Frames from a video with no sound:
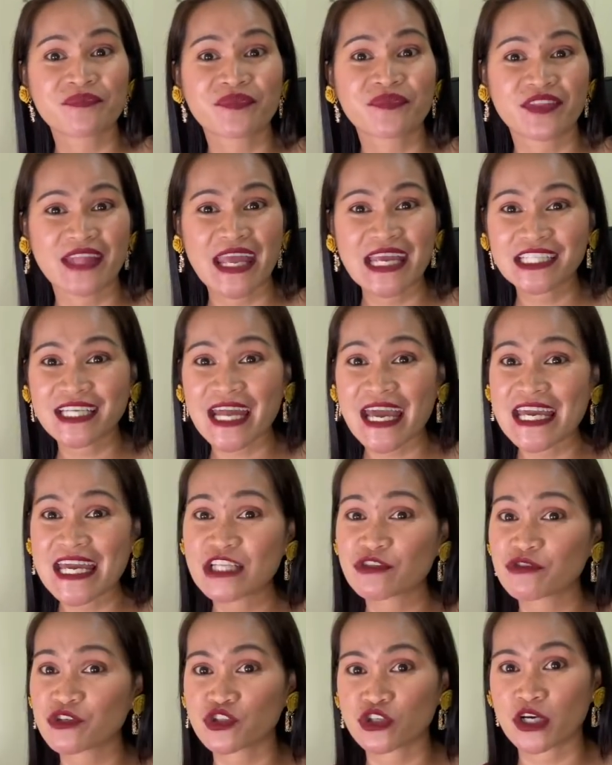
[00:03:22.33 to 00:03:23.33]
data
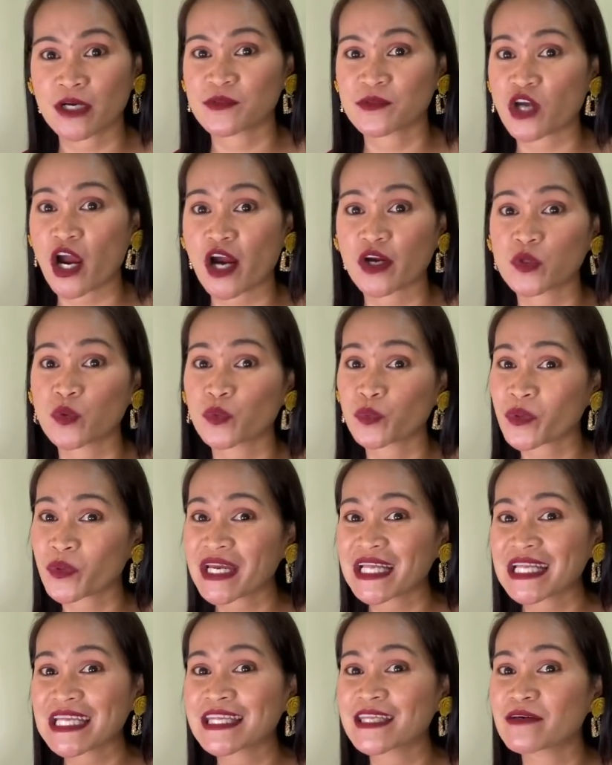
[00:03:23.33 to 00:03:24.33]
entry jobs aren't
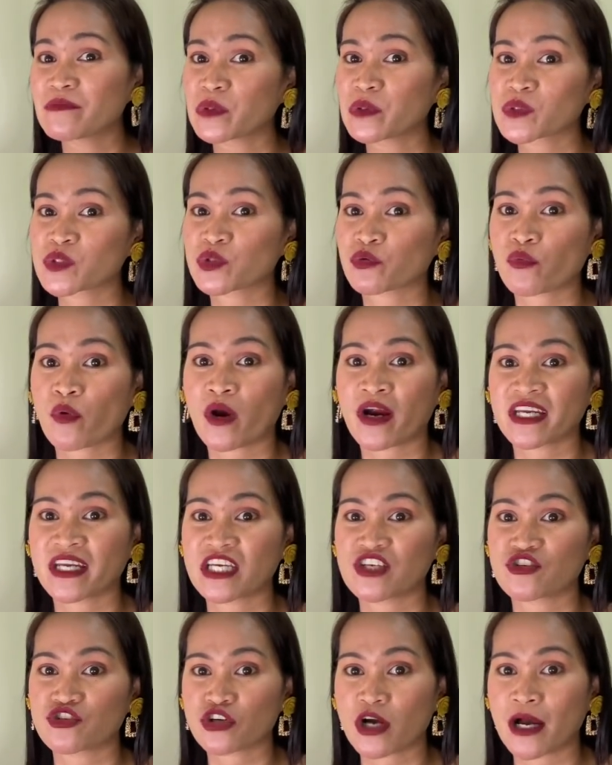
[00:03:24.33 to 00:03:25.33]
really the most
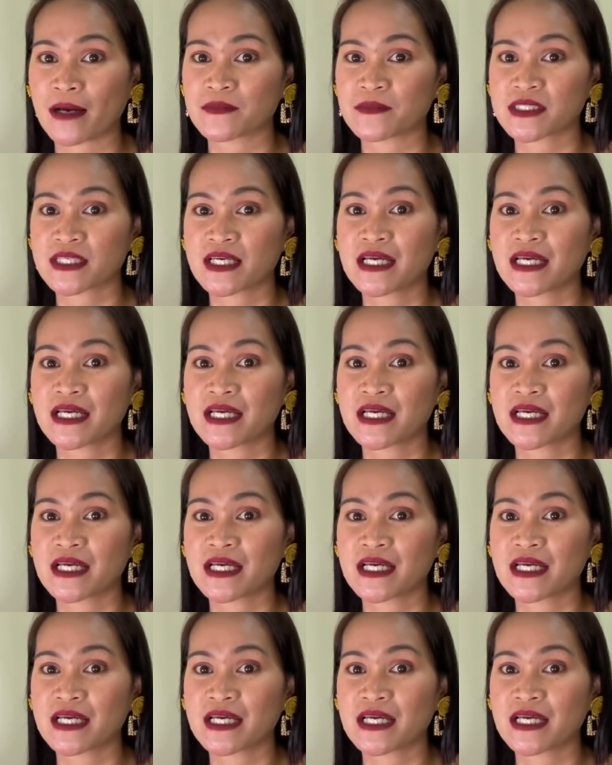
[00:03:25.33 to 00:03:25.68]
rewarding jobs.